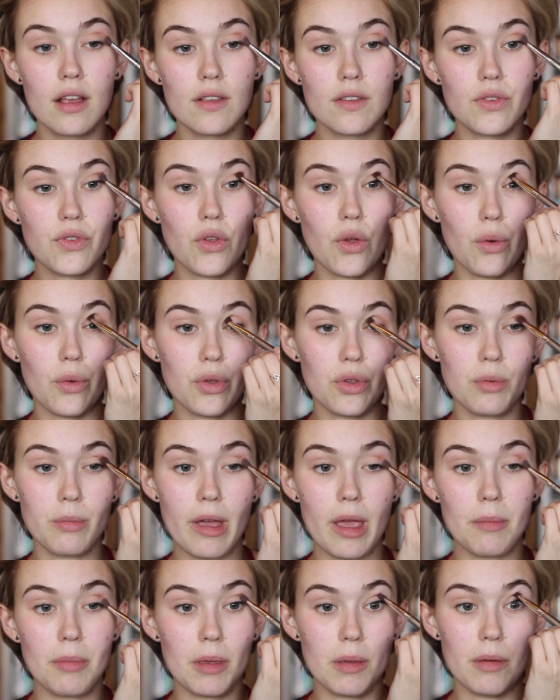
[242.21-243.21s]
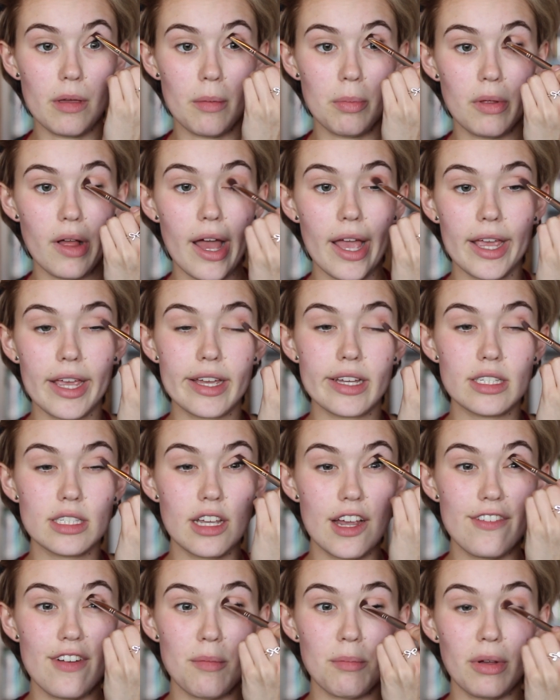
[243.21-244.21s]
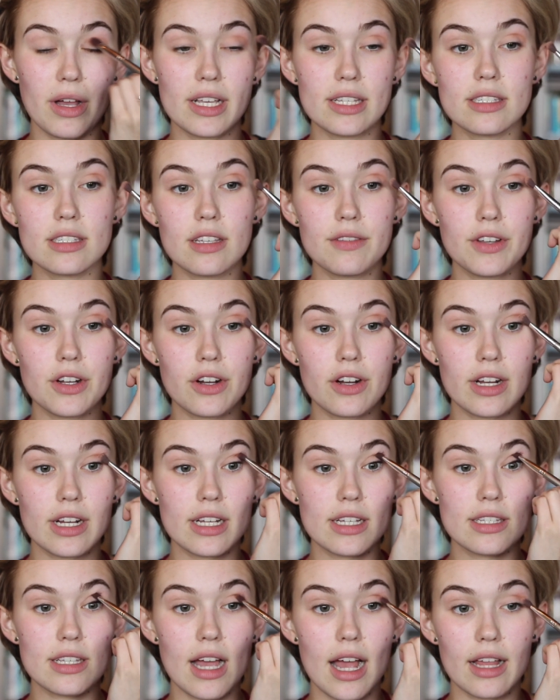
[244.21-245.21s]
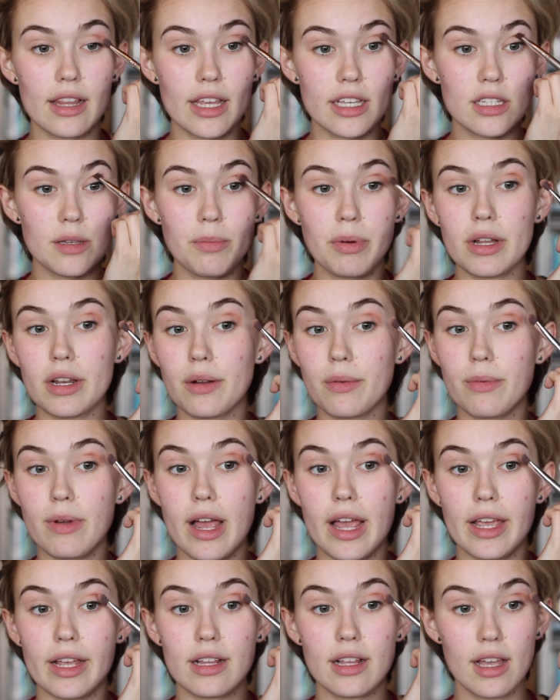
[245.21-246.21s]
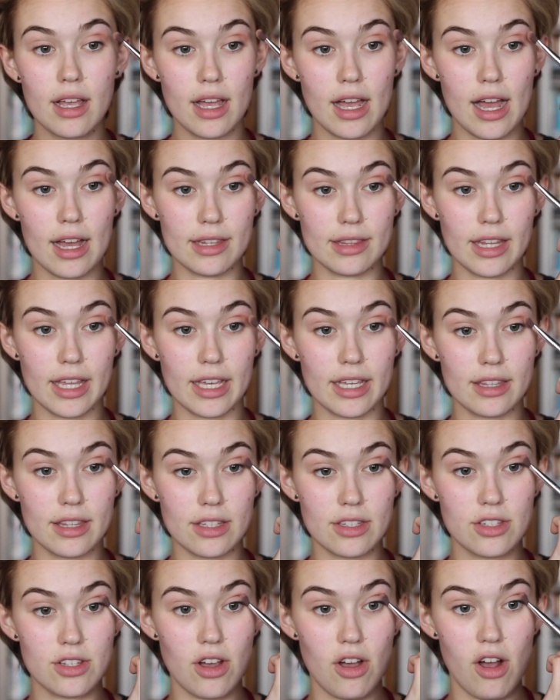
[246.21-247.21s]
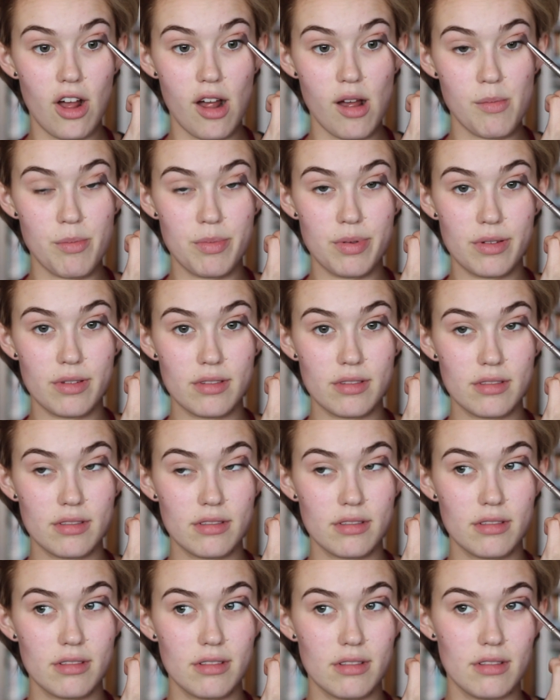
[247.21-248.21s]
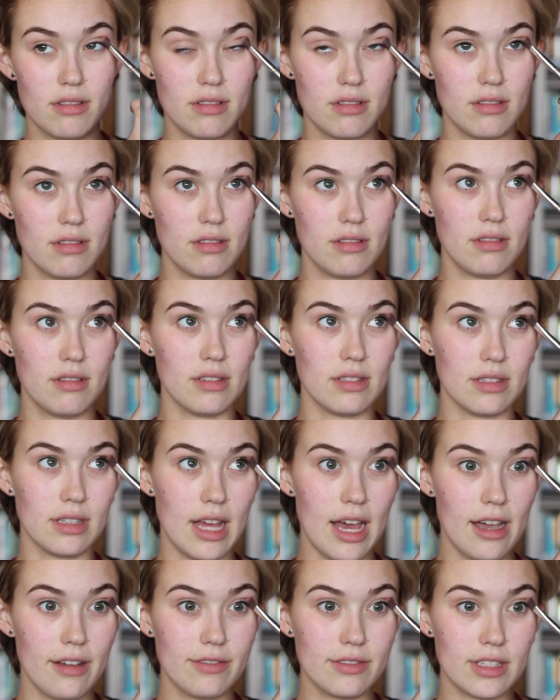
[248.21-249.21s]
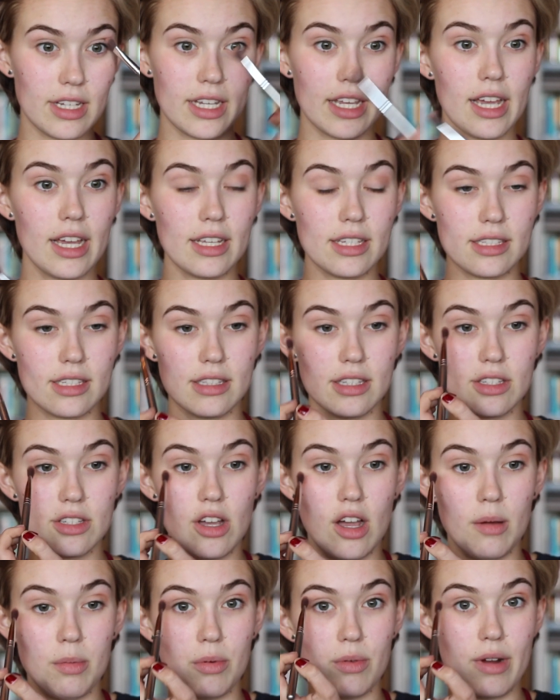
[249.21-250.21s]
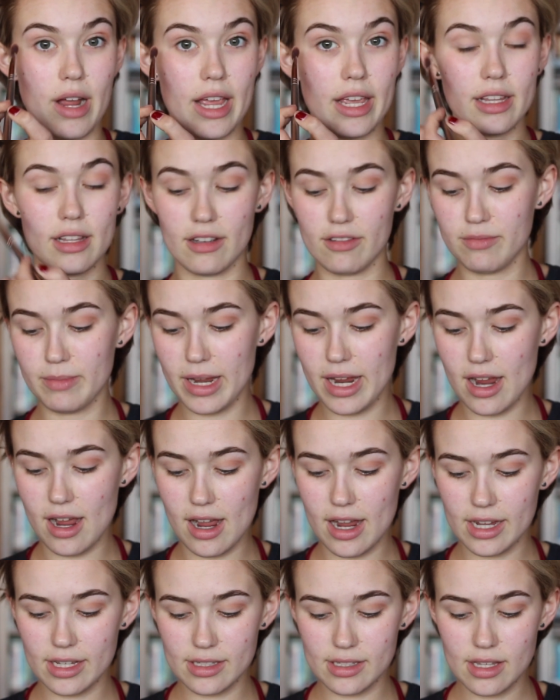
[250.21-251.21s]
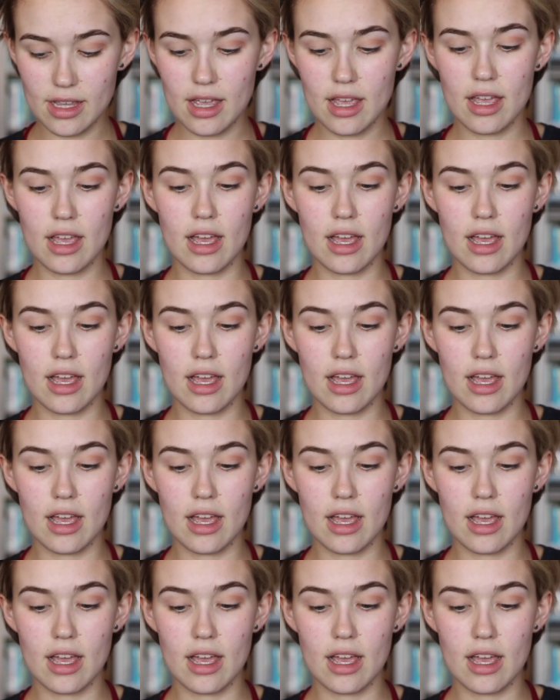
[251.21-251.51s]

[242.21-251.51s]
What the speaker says: So you might be applying it in different places of your crease. I like to put it right at like the top left, I guess, and the top right of my eyes.